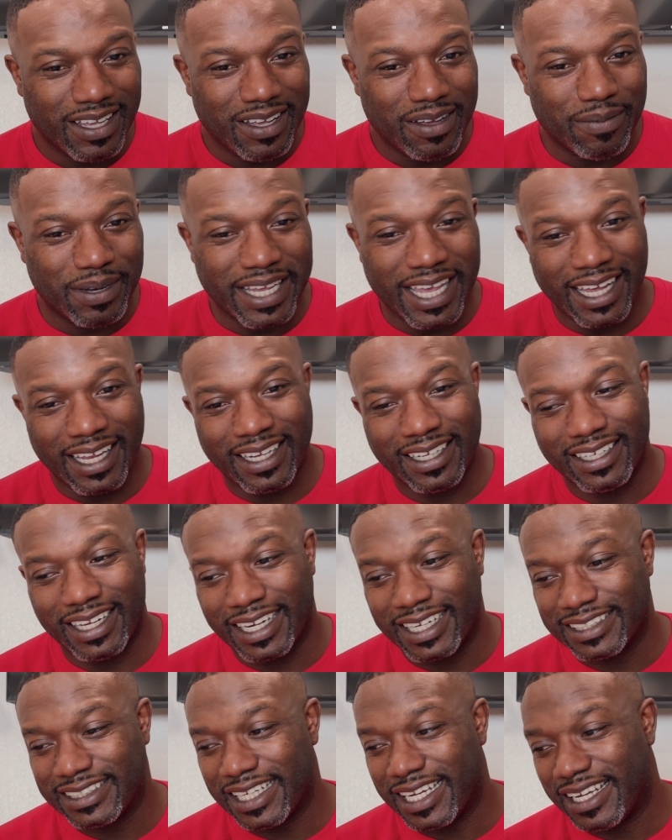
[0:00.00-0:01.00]
But yeah,
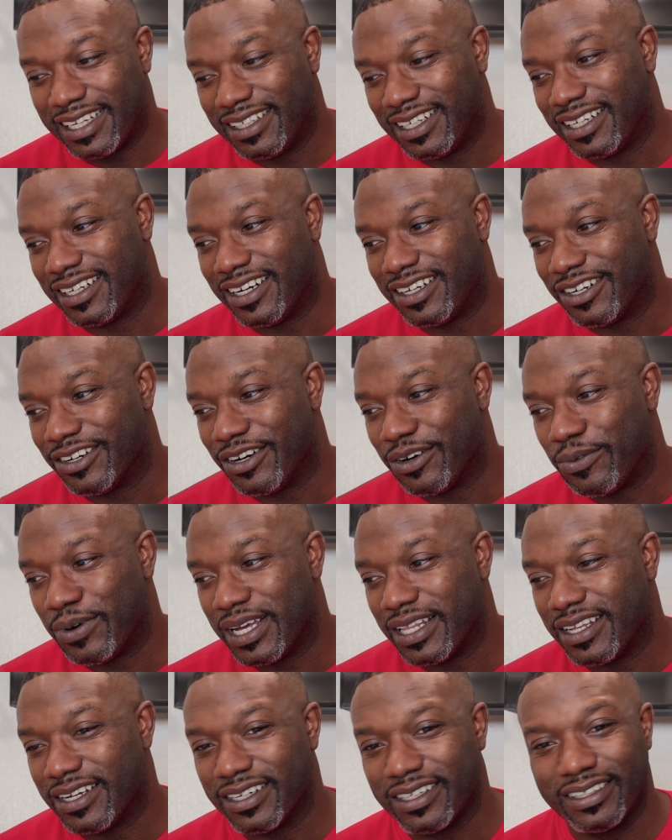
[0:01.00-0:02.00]
like I said, under the
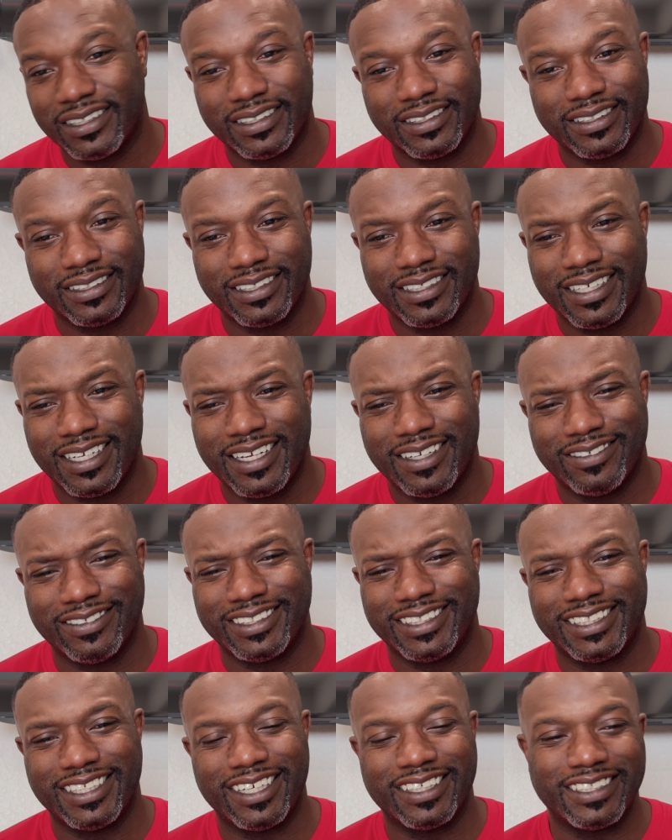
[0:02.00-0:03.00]
weather,
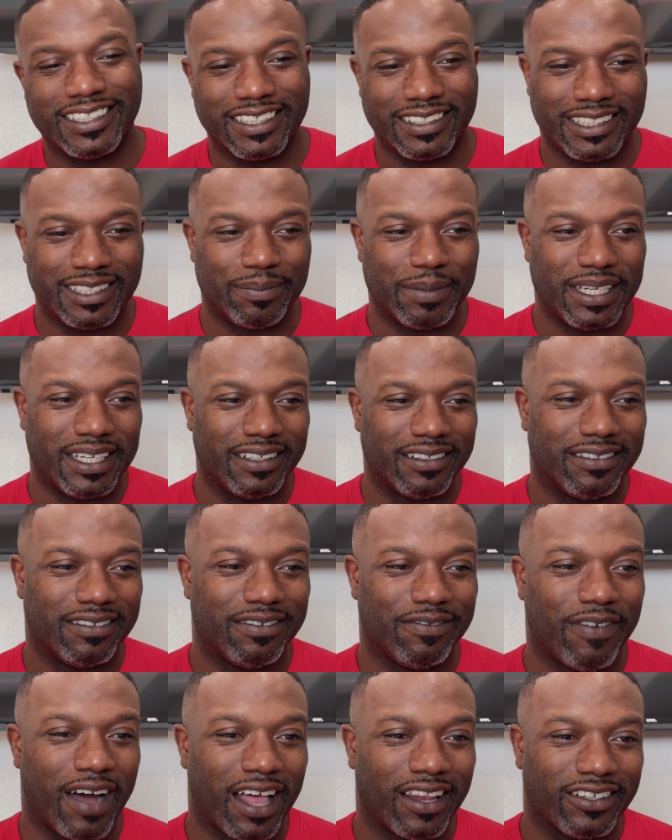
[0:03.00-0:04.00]
sucked to spend
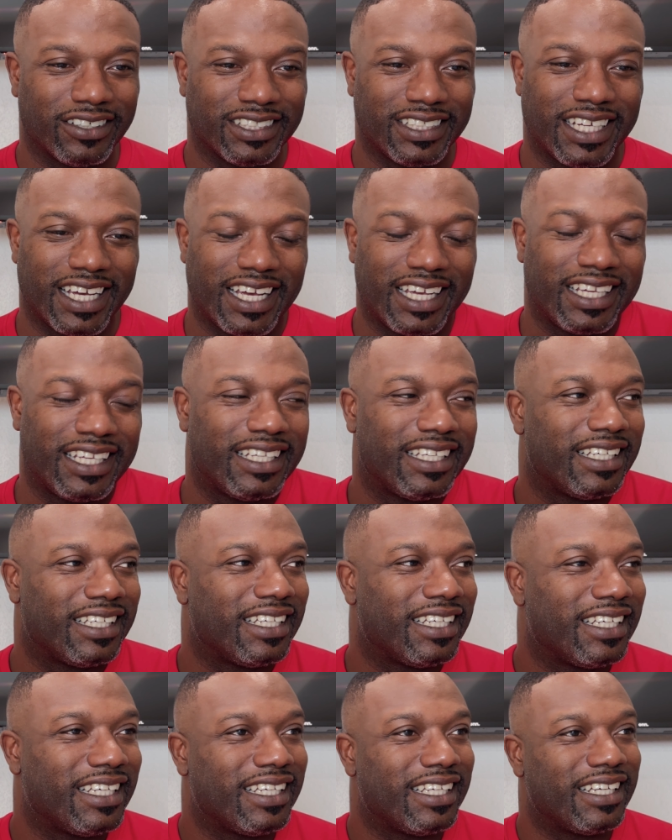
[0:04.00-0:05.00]
Father's Day
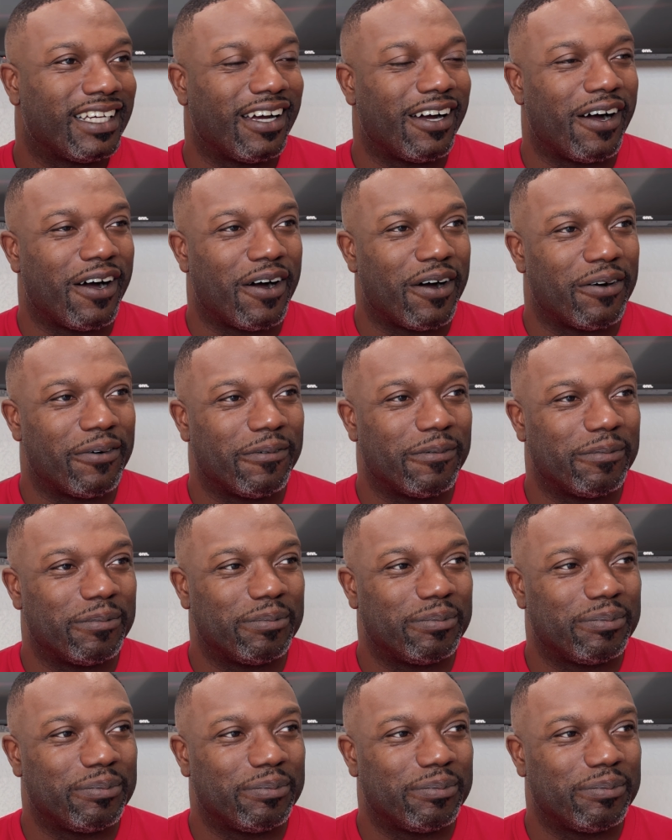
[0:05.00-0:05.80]
uh, um,